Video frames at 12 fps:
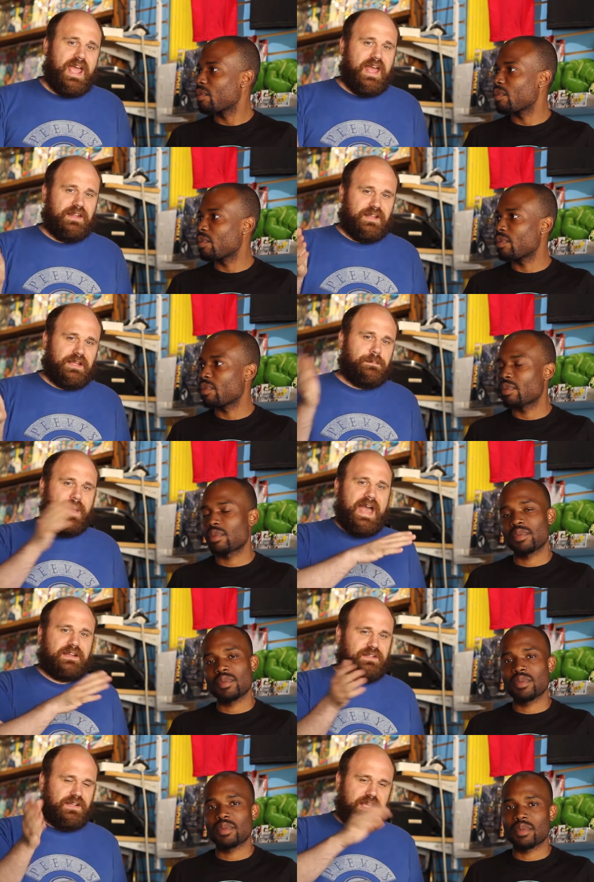Speaker 1: and like
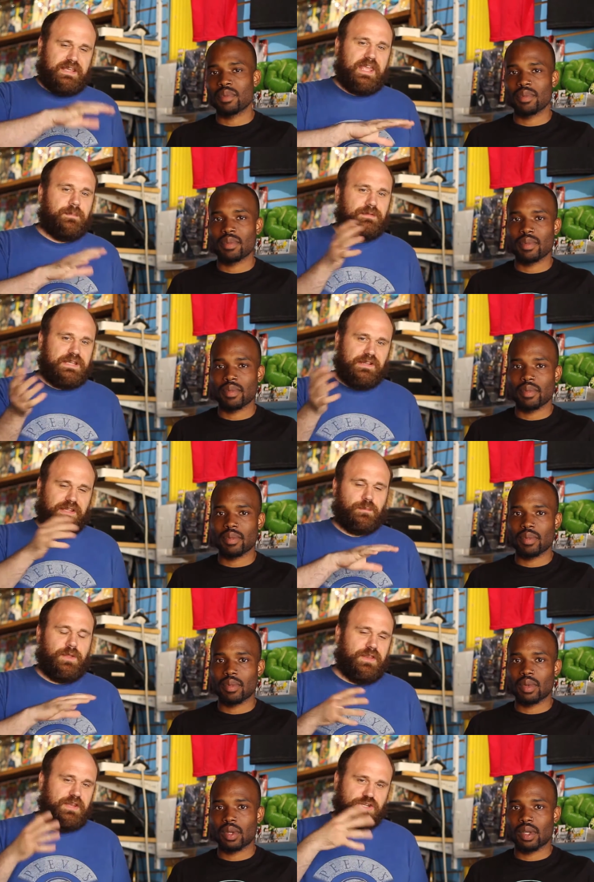back to like him dealing
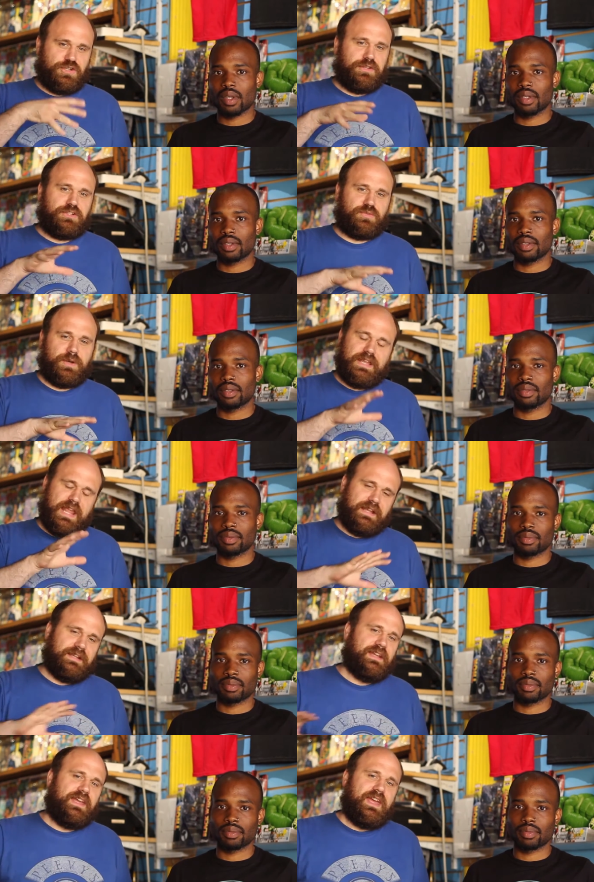with initially
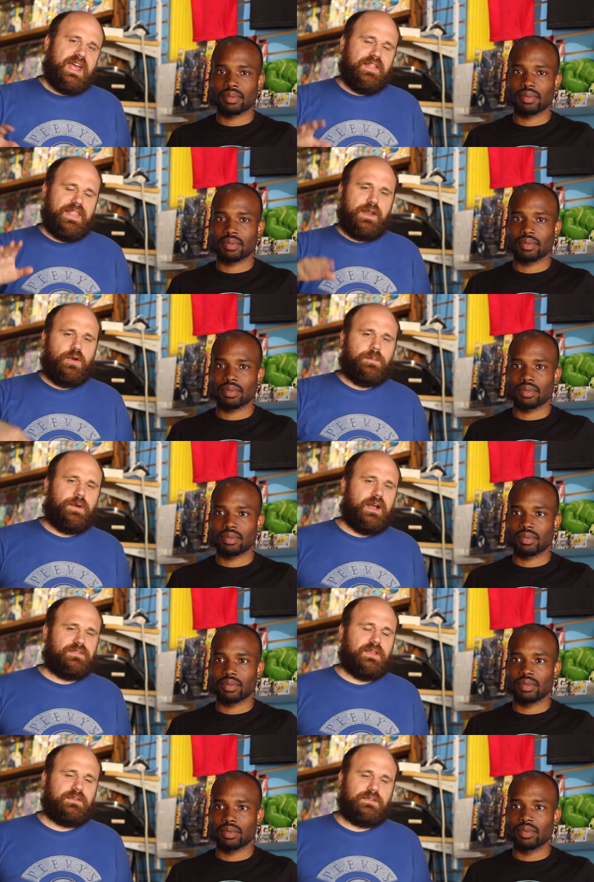shrinking and that whole
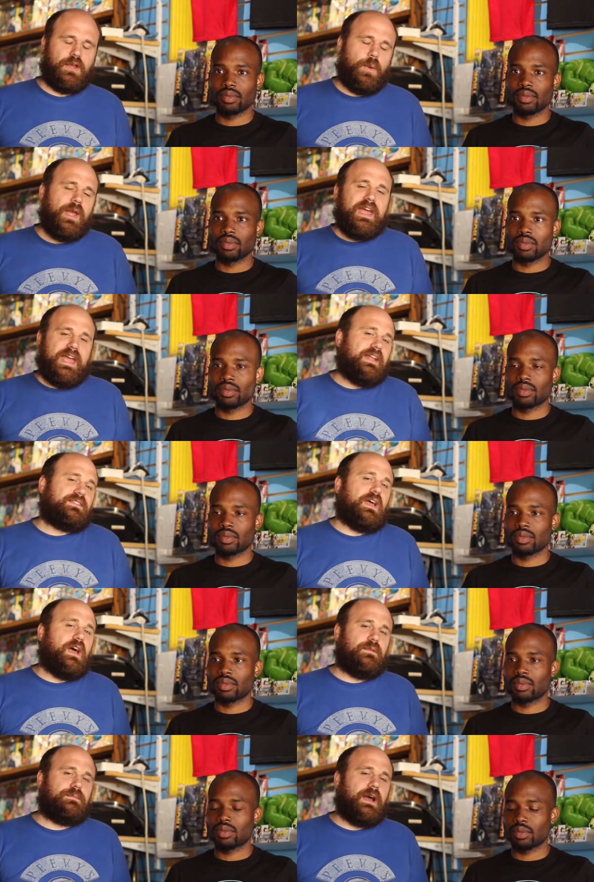process. So it's
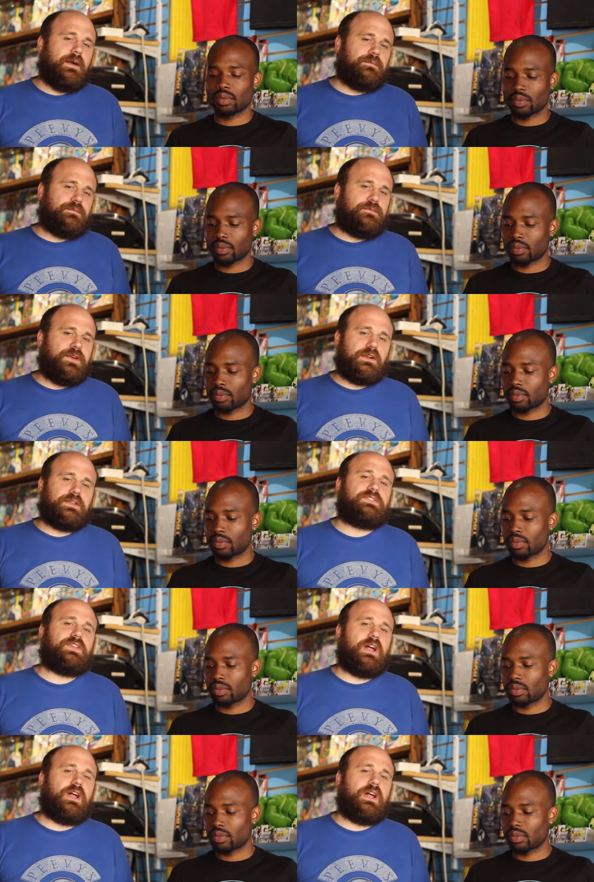a, a fairly